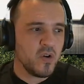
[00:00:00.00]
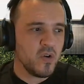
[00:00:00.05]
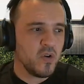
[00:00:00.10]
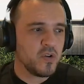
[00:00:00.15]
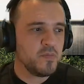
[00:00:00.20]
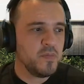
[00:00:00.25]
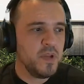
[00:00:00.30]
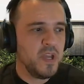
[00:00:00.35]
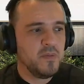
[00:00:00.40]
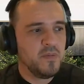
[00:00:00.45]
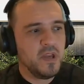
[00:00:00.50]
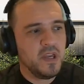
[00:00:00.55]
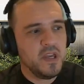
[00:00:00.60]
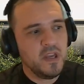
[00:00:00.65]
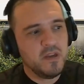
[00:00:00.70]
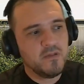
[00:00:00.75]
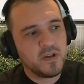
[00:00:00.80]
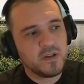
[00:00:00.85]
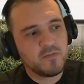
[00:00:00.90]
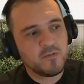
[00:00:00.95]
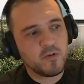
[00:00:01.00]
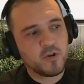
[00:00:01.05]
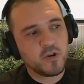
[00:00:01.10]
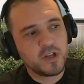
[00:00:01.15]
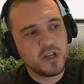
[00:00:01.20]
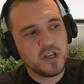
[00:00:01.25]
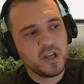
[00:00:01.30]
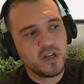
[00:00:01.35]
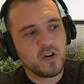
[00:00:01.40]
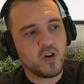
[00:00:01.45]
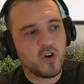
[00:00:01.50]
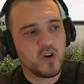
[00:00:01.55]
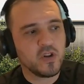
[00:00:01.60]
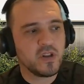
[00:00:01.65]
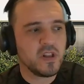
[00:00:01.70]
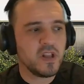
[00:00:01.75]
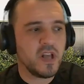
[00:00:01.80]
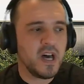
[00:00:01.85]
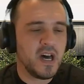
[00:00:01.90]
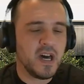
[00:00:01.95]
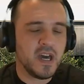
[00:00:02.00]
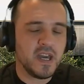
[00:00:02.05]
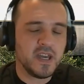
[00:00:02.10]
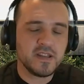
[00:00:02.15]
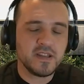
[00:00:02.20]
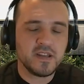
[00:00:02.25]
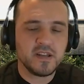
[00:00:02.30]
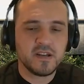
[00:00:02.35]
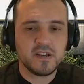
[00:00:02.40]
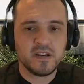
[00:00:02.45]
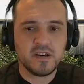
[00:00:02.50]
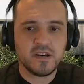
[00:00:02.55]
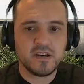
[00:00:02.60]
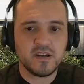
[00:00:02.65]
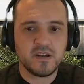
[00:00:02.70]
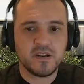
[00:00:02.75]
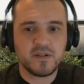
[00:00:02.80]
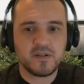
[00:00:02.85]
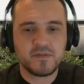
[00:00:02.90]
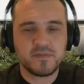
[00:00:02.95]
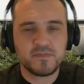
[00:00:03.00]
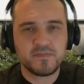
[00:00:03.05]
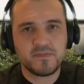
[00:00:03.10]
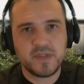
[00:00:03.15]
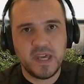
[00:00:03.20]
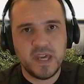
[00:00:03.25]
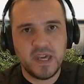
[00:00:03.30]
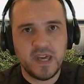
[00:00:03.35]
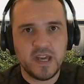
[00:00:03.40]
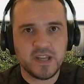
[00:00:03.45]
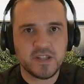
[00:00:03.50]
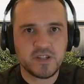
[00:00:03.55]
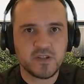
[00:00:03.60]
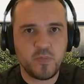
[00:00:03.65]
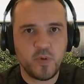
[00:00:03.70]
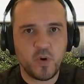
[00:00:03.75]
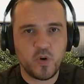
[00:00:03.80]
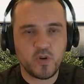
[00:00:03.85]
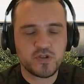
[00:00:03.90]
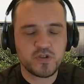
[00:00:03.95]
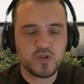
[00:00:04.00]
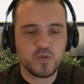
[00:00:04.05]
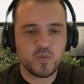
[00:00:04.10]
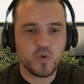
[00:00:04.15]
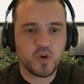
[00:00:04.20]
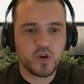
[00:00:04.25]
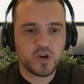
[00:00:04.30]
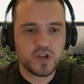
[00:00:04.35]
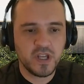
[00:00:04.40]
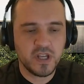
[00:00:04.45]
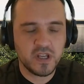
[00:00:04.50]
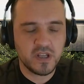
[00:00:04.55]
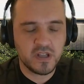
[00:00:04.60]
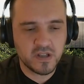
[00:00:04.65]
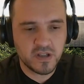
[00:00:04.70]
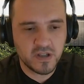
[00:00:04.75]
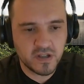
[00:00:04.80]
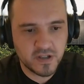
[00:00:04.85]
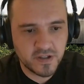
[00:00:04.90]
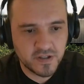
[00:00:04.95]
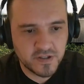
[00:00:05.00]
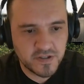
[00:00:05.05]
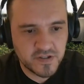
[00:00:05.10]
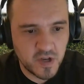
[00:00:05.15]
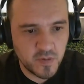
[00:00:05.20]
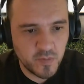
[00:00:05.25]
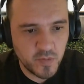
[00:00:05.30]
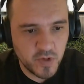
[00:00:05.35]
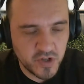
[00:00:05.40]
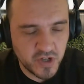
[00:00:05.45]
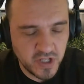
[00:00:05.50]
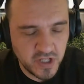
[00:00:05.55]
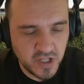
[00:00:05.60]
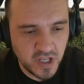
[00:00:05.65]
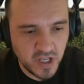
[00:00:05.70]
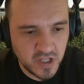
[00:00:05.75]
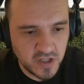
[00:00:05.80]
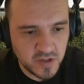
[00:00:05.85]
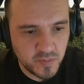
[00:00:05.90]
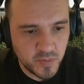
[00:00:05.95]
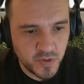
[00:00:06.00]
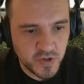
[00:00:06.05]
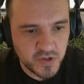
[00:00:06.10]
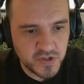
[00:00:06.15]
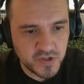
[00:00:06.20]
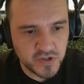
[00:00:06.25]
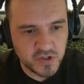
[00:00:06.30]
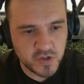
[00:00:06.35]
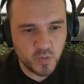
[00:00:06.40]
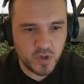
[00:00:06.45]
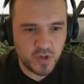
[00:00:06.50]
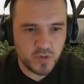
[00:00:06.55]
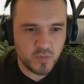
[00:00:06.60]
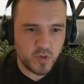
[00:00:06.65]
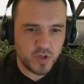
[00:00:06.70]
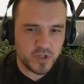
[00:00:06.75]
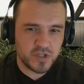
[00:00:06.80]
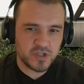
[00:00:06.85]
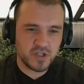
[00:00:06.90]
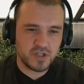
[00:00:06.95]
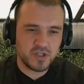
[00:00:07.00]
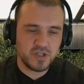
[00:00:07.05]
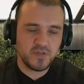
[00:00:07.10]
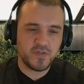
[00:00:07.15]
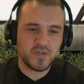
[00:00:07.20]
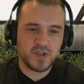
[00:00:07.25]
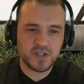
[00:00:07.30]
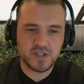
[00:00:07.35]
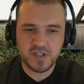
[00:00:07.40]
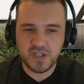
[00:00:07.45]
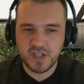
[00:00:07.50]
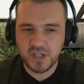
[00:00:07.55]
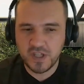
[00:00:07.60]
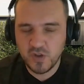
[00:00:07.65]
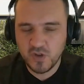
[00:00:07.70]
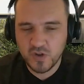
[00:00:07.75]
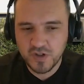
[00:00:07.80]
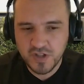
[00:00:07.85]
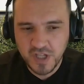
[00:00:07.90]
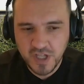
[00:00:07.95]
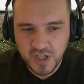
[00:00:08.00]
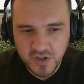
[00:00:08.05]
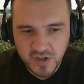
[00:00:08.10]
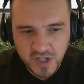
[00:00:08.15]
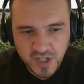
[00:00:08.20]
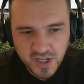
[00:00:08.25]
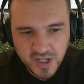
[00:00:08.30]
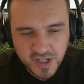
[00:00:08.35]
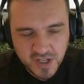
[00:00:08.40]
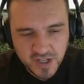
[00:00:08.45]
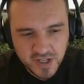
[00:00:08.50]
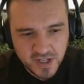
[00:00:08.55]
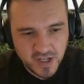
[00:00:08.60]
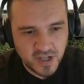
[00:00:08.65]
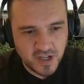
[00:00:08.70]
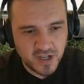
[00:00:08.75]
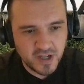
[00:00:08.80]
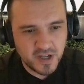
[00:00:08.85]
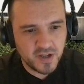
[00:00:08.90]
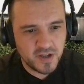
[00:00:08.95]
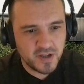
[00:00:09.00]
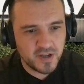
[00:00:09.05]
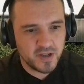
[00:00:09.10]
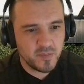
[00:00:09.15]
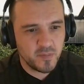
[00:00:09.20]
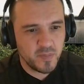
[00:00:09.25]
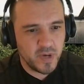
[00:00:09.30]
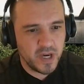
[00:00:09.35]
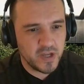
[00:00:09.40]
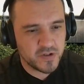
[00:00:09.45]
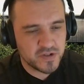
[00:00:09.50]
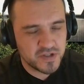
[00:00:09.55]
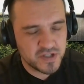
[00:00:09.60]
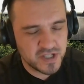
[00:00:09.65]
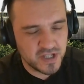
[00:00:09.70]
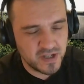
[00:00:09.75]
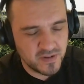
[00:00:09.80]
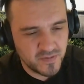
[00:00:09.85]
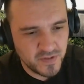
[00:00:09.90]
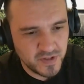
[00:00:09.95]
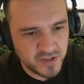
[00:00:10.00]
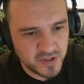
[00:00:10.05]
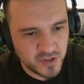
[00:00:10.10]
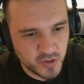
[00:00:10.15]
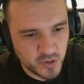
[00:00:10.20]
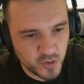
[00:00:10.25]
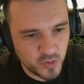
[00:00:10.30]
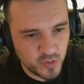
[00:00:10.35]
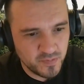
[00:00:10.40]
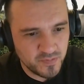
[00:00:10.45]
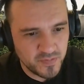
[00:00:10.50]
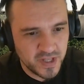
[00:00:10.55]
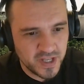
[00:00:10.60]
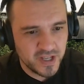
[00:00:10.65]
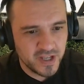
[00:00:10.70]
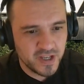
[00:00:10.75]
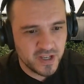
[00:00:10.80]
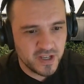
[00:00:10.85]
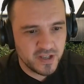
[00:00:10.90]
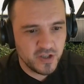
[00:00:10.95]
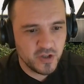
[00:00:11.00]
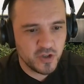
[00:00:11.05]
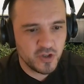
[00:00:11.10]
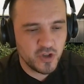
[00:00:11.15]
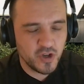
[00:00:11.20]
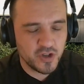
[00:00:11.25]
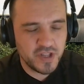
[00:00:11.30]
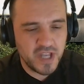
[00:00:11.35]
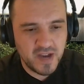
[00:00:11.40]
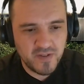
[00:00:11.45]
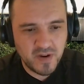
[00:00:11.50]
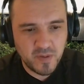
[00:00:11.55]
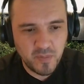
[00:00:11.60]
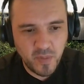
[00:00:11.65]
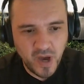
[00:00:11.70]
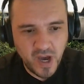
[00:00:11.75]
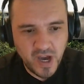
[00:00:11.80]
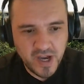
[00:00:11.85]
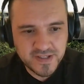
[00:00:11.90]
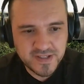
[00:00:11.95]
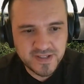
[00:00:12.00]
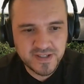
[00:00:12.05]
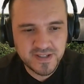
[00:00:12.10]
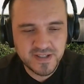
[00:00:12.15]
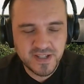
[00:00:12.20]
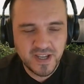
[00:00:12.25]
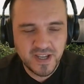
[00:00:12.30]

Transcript: or maybe even working online uh, as opposed to working uh, somewhere in, in, person. So what, what's the difference? Like you're there uh, by yourself in the room, you don't have a boss,